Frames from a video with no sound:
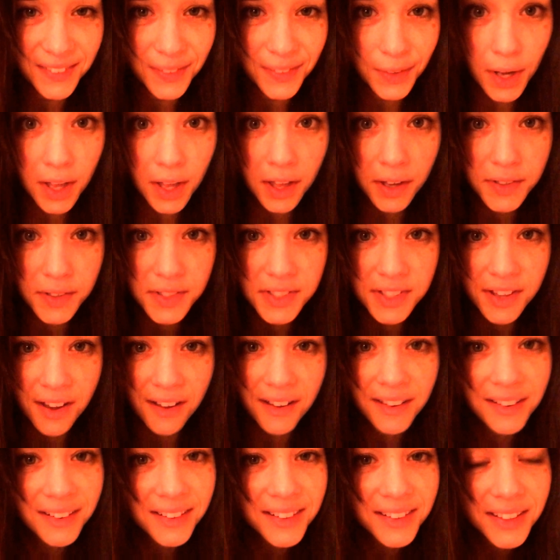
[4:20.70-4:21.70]
while I was
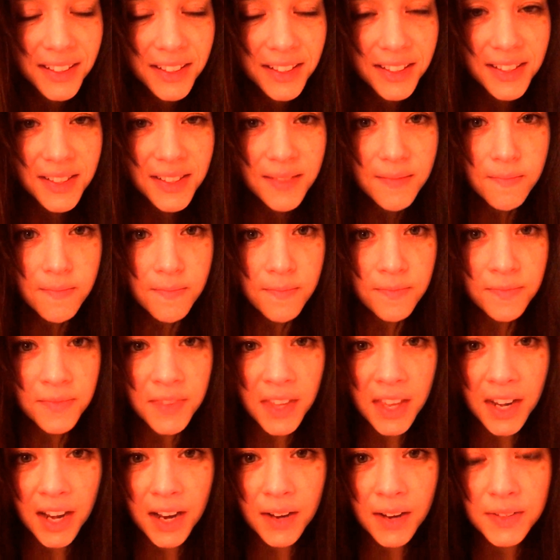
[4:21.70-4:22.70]
gone.
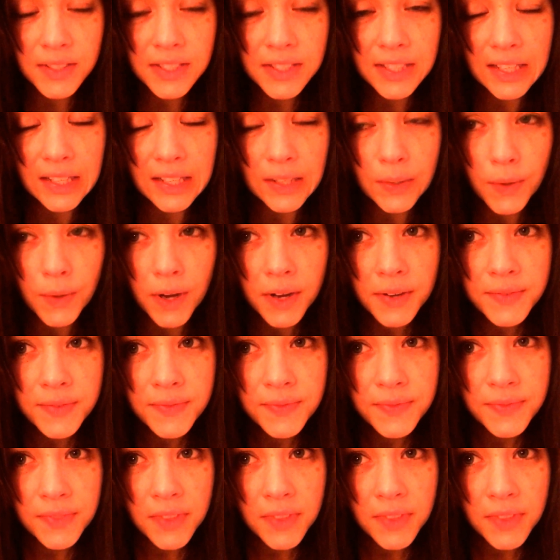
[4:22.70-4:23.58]
And I was like, well,